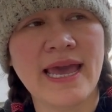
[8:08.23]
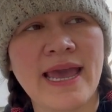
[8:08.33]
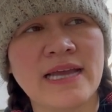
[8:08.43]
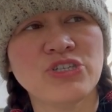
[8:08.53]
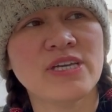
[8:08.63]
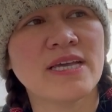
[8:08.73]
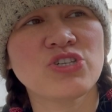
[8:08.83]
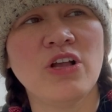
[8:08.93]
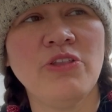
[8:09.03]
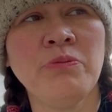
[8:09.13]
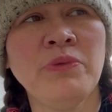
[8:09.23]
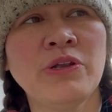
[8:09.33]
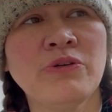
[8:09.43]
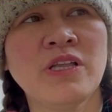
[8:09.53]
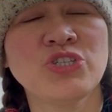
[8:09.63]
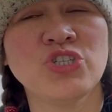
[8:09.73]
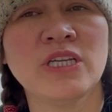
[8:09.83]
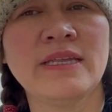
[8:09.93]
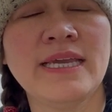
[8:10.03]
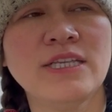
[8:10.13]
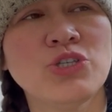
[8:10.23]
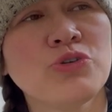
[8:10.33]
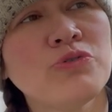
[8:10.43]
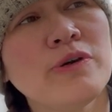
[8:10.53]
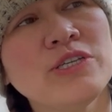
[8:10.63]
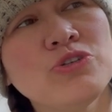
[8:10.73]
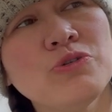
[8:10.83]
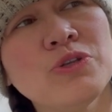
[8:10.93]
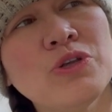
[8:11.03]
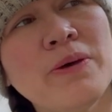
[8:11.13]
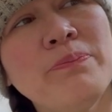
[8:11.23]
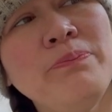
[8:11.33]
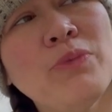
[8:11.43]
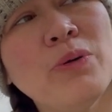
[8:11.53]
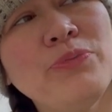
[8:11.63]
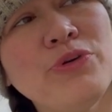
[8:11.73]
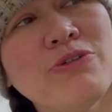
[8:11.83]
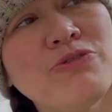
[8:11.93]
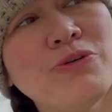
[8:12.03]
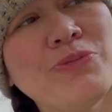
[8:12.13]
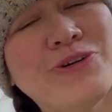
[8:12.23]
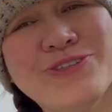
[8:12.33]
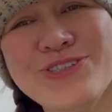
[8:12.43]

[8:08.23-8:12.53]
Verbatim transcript: and she gets all the minerals she needs to grow into an, a more beautiful bird.